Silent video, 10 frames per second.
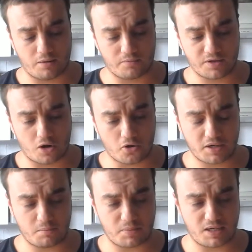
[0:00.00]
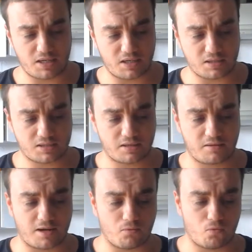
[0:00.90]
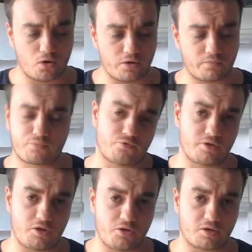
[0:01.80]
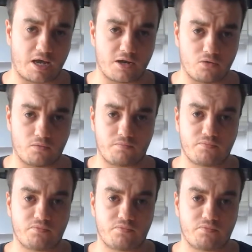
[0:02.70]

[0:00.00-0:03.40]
The only beers that weren't brewed in the UK or